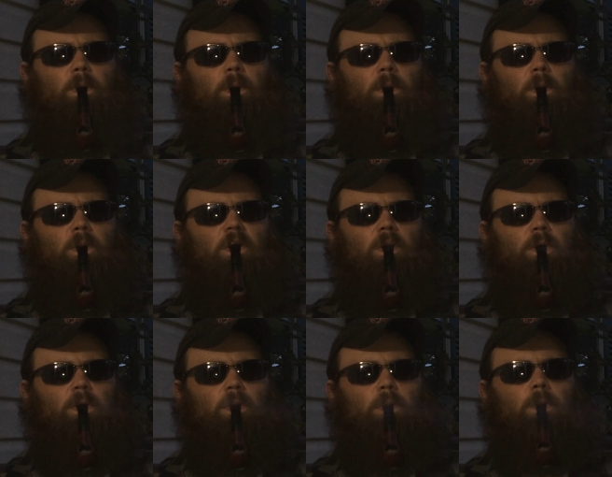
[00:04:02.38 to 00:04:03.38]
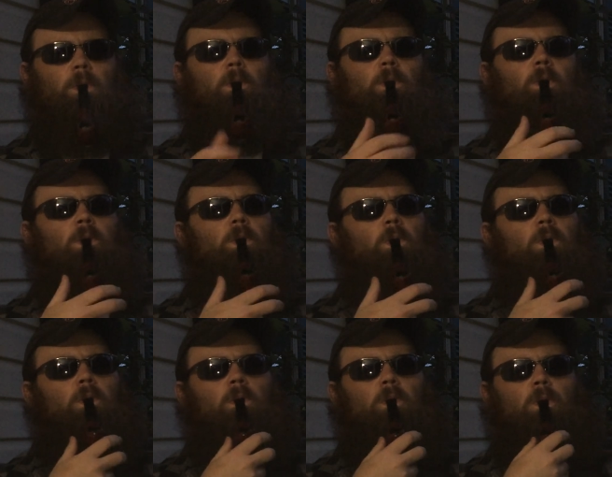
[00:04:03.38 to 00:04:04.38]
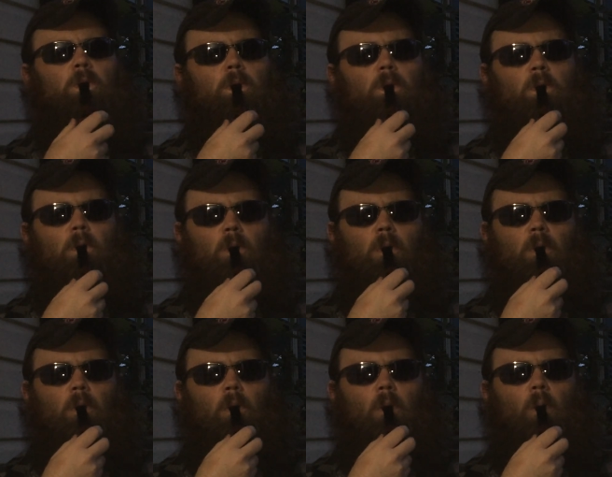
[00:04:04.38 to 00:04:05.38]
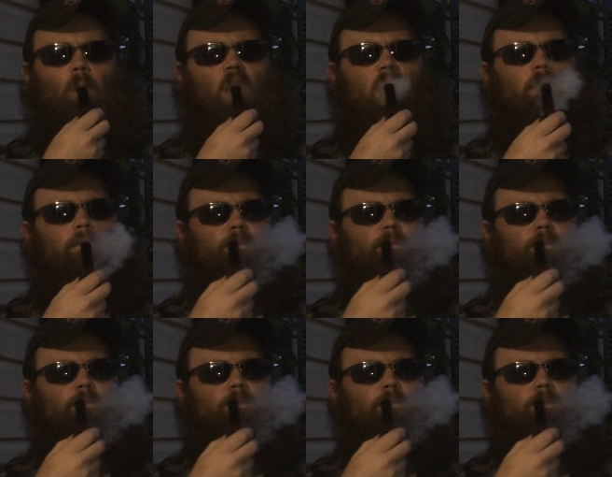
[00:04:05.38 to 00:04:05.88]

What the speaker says: Nothing is said.